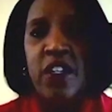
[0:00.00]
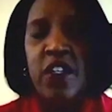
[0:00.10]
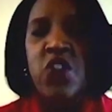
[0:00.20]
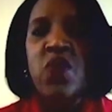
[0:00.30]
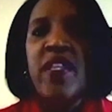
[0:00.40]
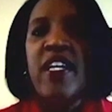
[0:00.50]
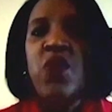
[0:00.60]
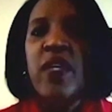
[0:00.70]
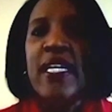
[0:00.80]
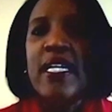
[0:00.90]
so that you
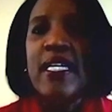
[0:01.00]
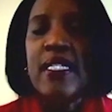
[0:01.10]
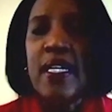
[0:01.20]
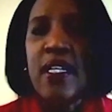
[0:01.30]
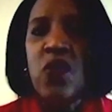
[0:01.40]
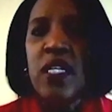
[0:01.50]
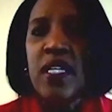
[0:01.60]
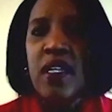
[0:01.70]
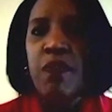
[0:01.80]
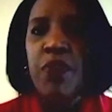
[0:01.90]
can continue to
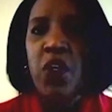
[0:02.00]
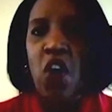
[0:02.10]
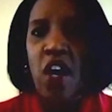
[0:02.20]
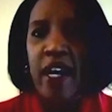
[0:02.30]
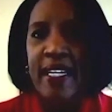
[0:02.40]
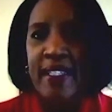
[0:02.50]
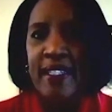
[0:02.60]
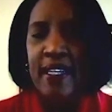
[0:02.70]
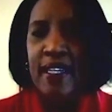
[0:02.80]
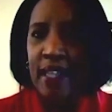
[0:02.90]
keep your audience
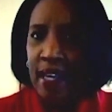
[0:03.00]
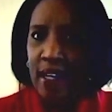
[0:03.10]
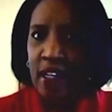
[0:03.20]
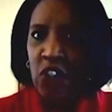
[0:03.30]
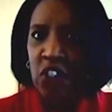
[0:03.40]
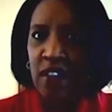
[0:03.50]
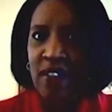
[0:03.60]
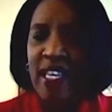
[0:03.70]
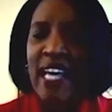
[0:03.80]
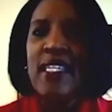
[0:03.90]
engaged.
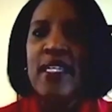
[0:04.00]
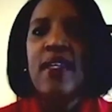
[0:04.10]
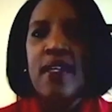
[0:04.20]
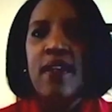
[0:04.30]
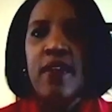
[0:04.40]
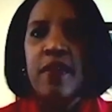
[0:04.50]
That's the key here.